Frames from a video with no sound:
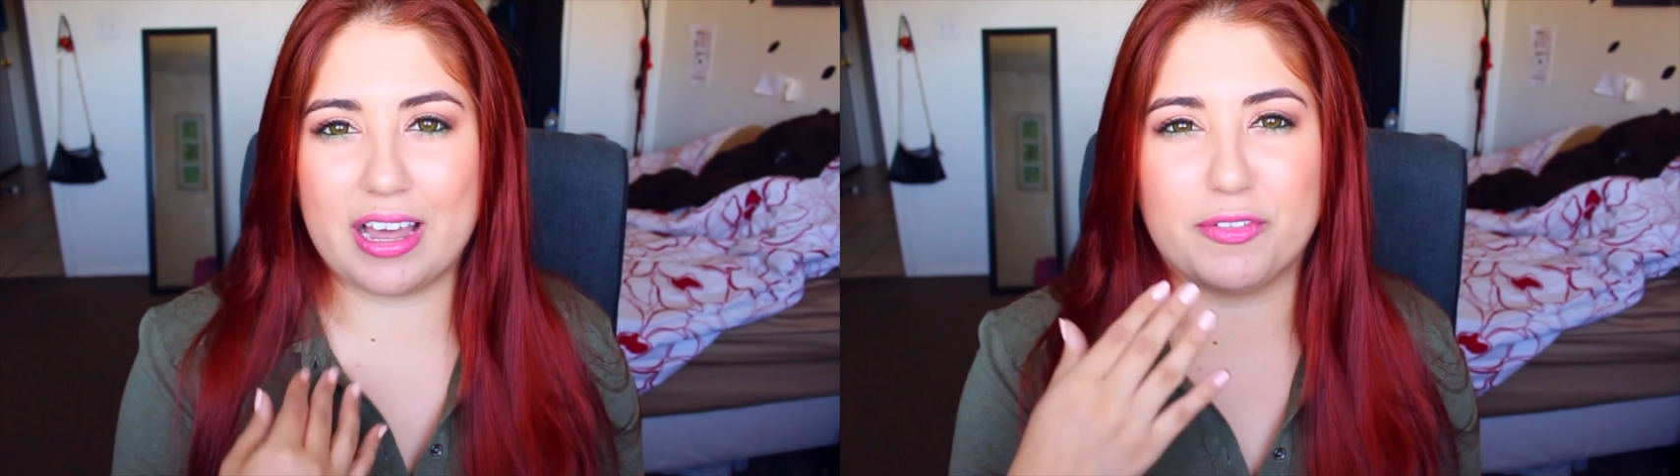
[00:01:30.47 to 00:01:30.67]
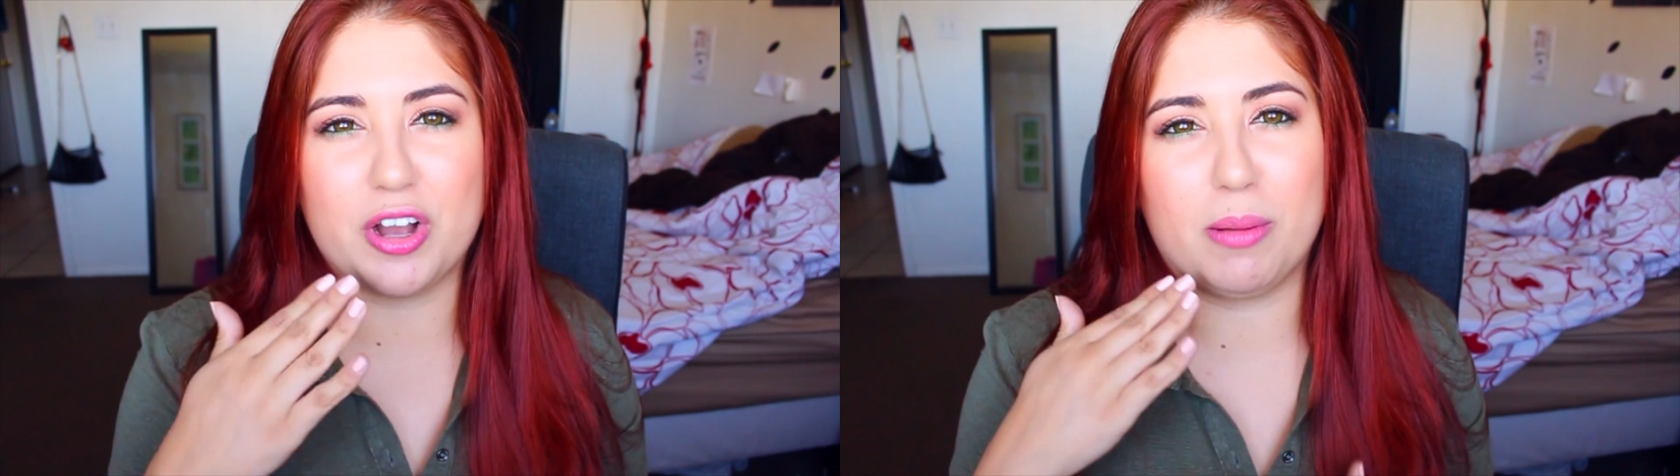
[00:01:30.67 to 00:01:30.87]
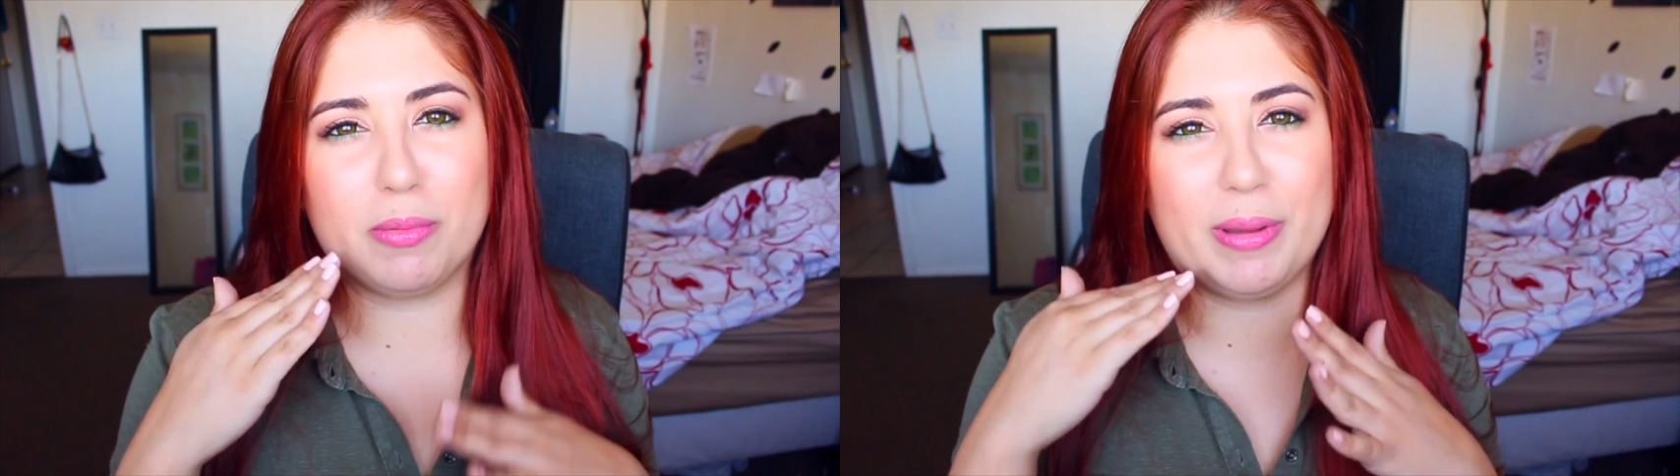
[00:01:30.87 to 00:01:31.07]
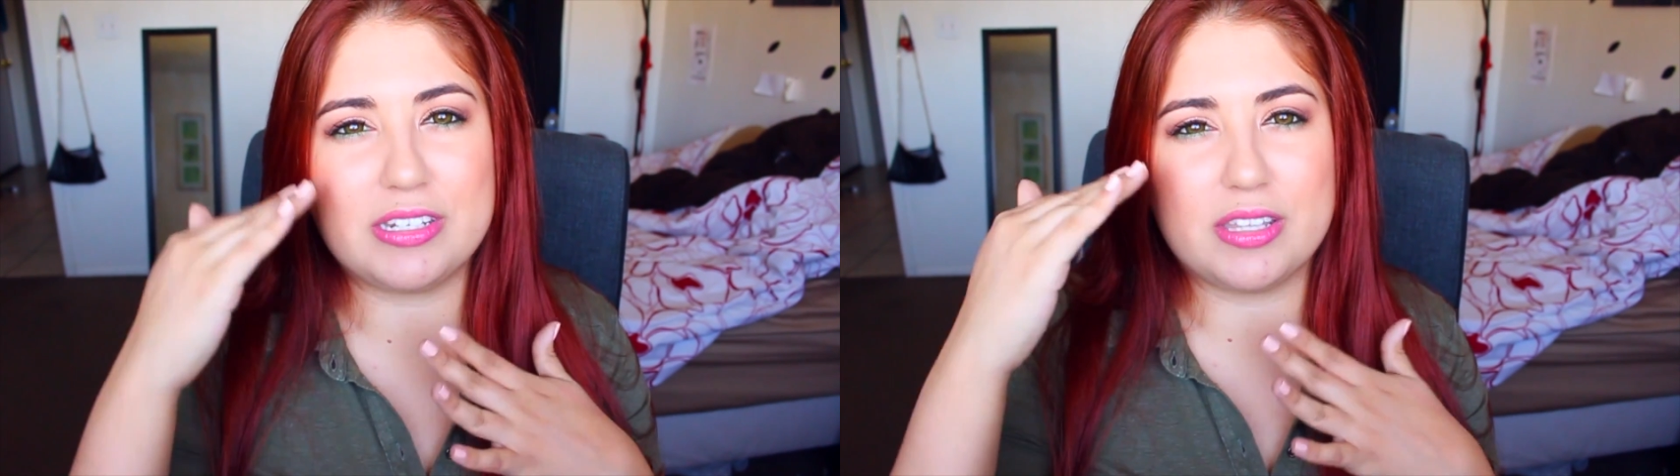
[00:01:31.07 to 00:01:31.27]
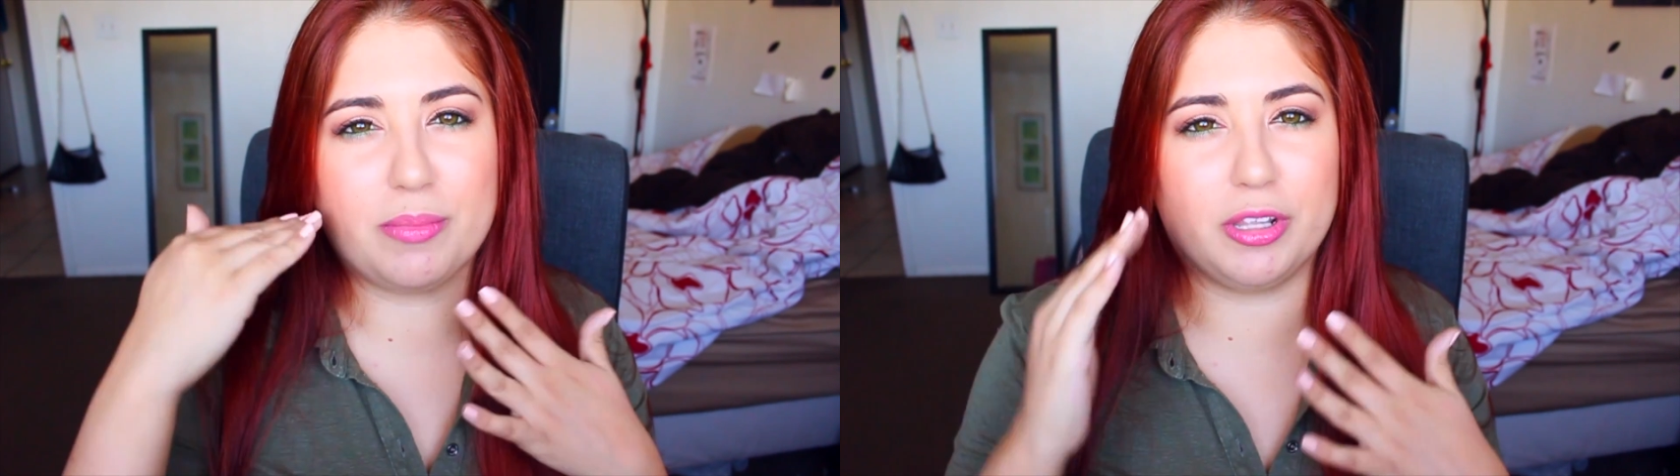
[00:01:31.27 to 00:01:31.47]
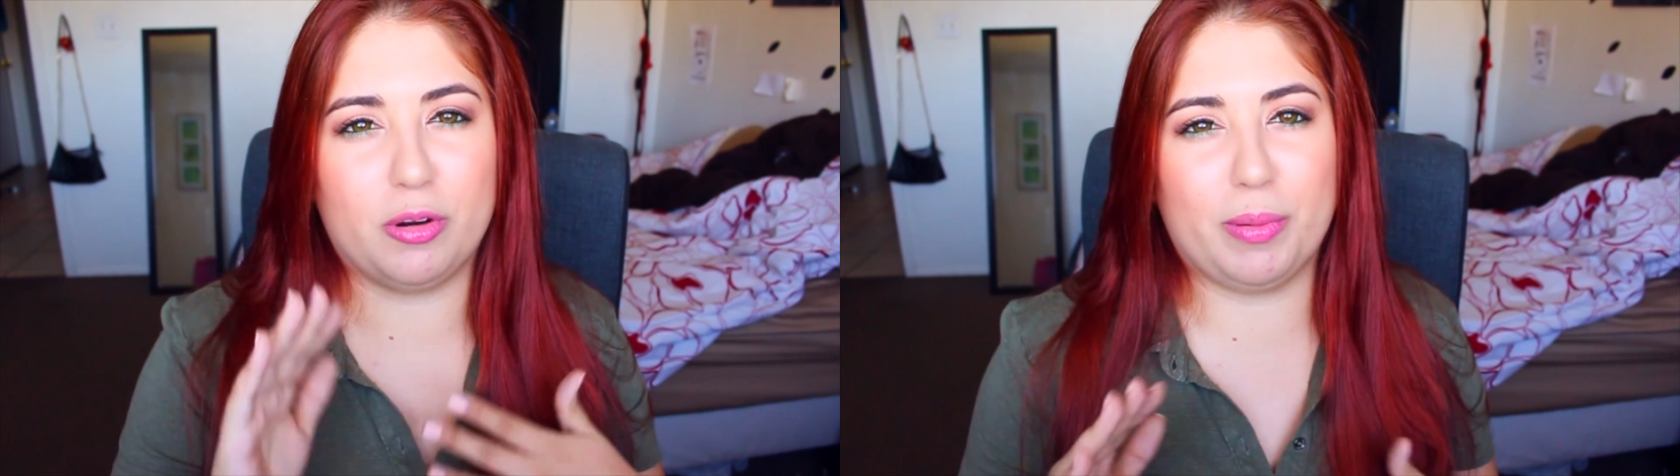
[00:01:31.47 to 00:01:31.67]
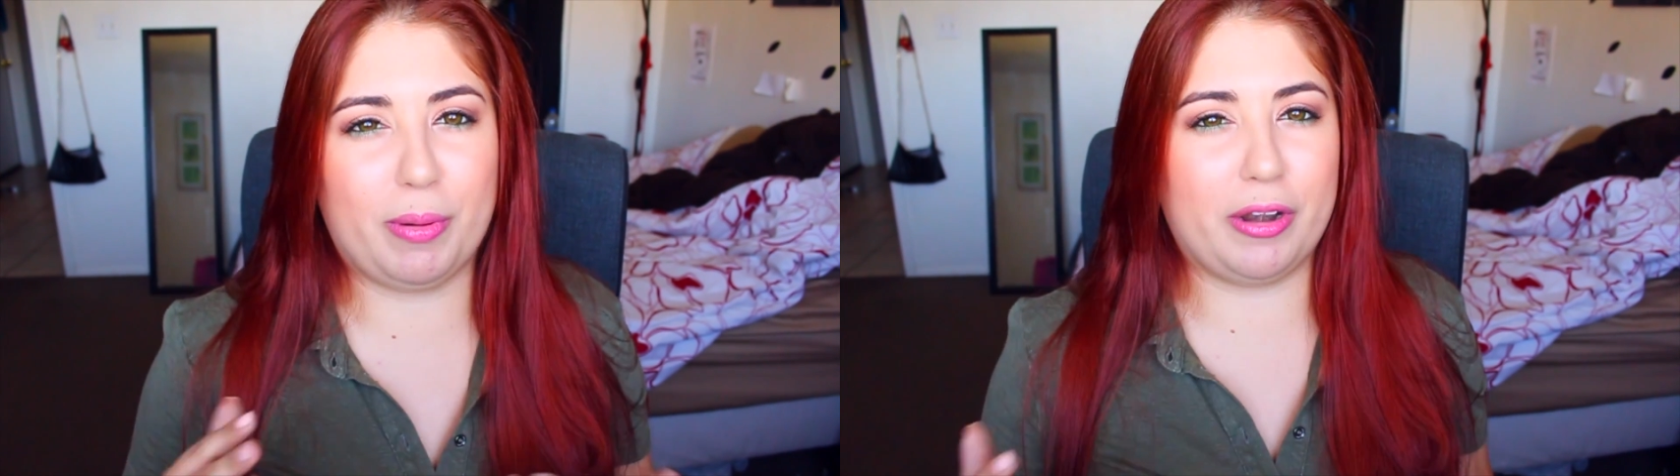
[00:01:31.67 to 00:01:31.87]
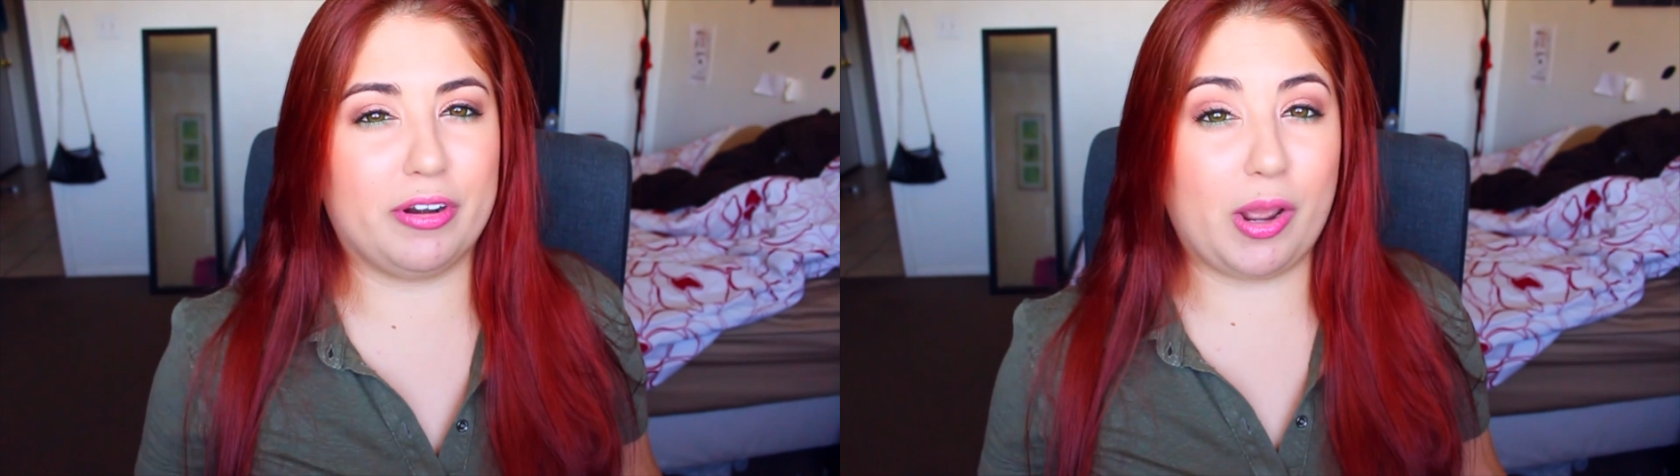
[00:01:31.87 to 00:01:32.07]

kind of complemented them a little bit better,